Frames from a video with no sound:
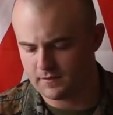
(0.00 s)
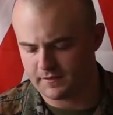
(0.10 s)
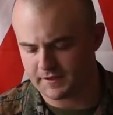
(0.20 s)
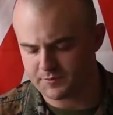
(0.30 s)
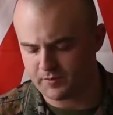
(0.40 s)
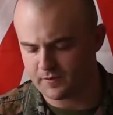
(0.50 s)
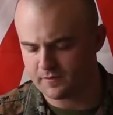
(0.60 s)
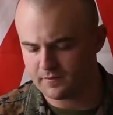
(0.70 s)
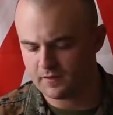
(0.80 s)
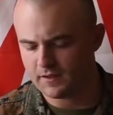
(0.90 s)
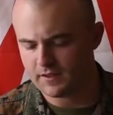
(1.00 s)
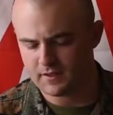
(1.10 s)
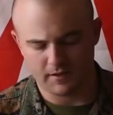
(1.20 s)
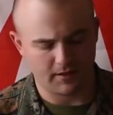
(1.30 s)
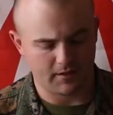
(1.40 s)
Next part,
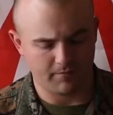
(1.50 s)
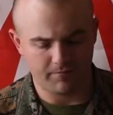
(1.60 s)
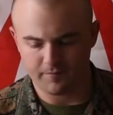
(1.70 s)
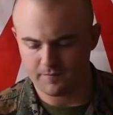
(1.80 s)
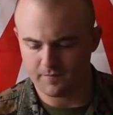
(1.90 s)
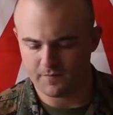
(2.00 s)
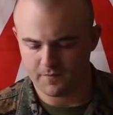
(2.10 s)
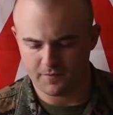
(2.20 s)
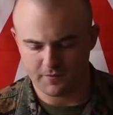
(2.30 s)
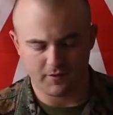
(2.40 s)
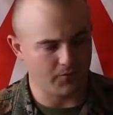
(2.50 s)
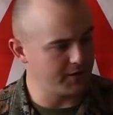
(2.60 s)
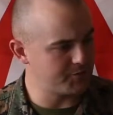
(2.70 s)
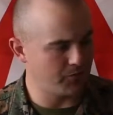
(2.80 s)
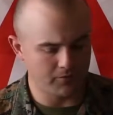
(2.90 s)
uh, the
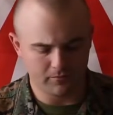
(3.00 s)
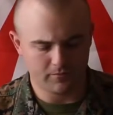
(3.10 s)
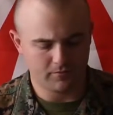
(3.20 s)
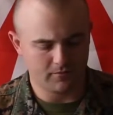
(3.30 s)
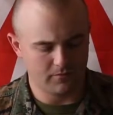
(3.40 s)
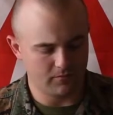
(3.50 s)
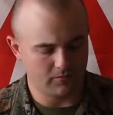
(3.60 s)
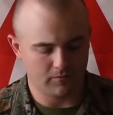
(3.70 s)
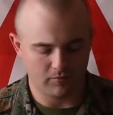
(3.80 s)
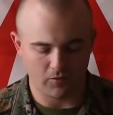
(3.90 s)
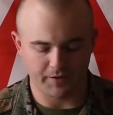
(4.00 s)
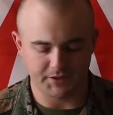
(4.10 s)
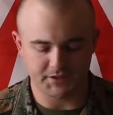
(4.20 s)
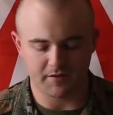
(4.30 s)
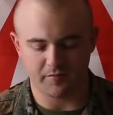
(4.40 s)
range pole won't
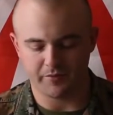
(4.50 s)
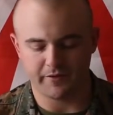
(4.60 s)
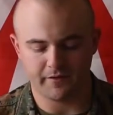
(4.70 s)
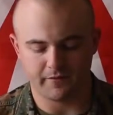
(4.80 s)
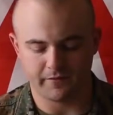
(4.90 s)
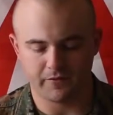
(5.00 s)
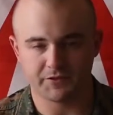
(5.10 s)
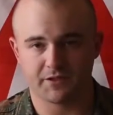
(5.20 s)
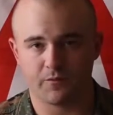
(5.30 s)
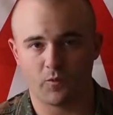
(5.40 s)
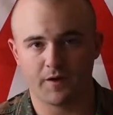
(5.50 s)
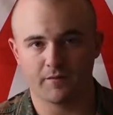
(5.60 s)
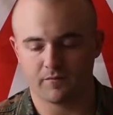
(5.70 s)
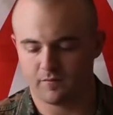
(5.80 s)
extend completely. It only goes to the white.